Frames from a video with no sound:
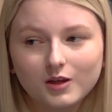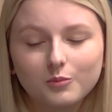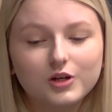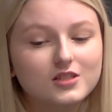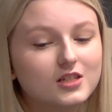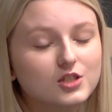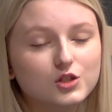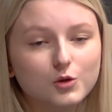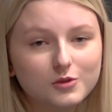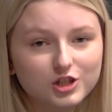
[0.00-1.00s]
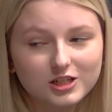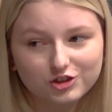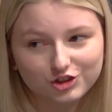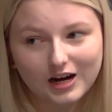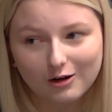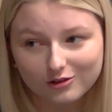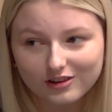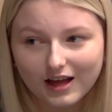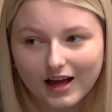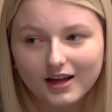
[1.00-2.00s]
because there's so much literature out
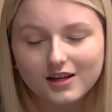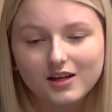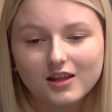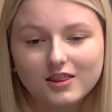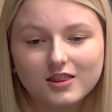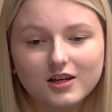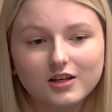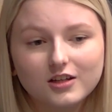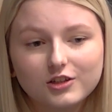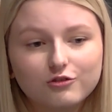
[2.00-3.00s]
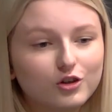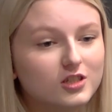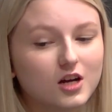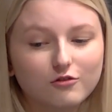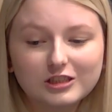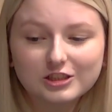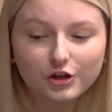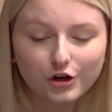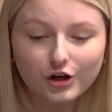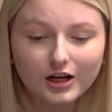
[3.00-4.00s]
there that you've got to start reading
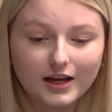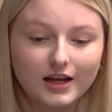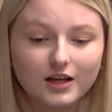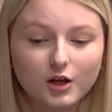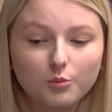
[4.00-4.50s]
early.